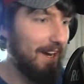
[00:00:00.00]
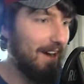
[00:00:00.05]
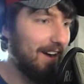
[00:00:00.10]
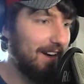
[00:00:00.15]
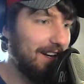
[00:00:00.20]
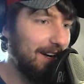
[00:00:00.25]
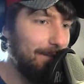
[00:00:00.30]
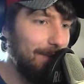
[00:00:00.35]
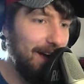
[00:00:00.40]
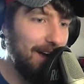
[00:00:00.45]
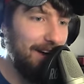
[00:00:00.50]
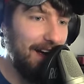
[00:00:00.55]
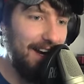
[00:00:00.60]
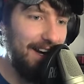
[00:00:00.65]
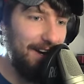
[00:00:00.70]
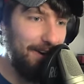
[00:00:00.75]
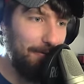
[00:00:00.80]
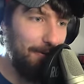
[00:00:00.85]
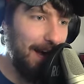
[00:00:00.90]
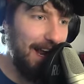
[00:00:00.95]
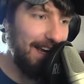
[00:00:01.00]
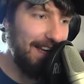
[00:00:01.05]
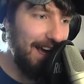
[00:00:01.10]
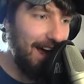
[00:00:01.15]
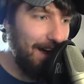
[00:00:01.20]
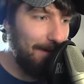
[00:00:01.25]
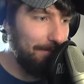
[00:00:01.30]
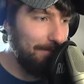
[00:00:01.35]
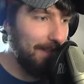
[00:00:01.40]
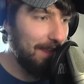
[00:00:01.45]
talking about. I didn't rank
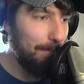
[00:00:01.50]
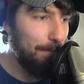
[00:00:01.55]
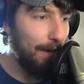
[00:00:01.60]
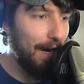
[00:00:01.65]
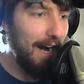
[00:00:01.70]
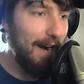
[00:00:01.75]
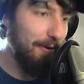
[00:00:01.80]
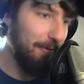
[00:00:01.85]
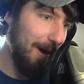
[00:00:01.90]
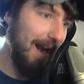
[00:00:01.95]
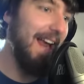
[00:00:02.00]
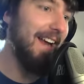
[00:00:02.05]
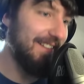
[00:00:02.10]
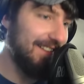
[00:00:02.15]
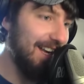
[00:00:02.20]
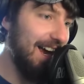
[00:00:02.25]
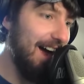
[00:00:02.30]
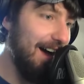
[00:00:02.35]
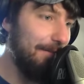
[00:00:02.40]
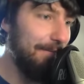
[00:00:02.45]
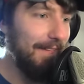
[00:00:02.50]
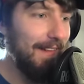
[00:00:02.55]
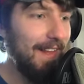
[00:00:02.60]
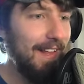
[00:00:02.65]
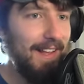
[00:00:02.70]
up, but I ranked up.